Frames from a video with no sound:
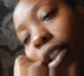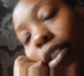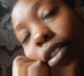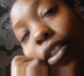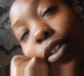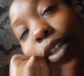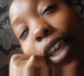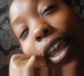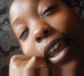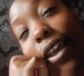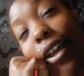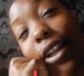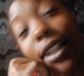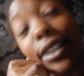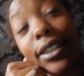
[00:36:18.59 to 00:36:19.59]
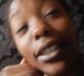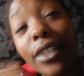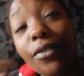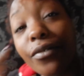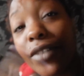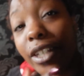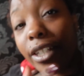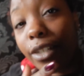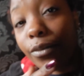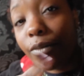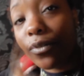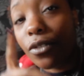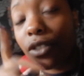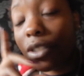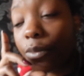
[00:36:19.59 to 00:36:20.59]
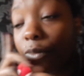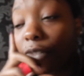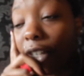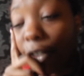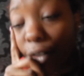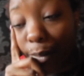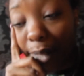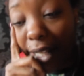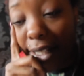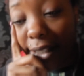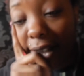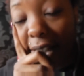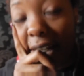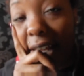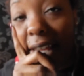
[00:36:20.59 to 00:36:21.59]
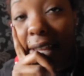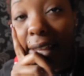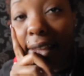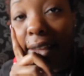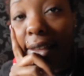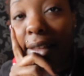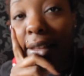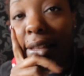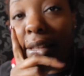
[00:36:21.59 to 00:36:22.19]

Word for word: so yeah, I need to get ready. We've got somewhere else planned today.